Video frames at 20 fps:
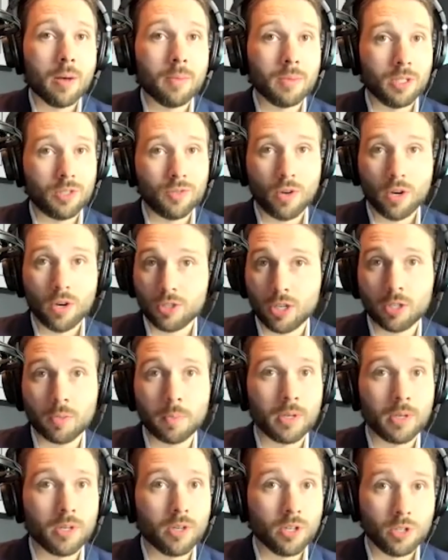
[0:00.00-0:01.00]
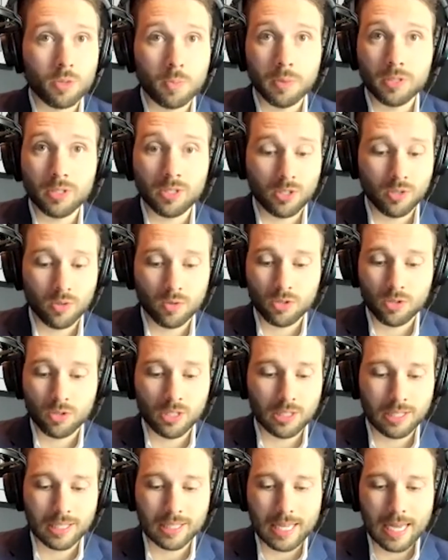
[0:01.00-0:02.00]
as far as entrepreneurs, business owners,
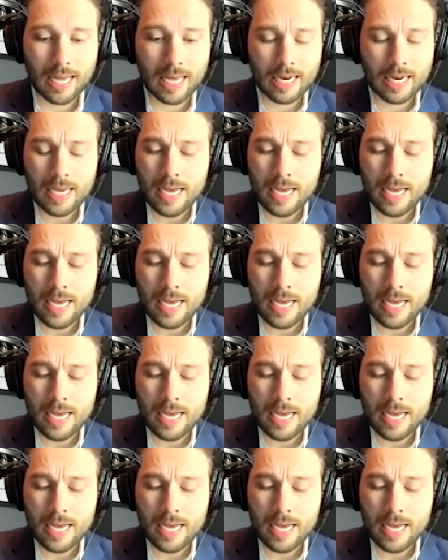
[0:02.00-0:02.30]
things like that.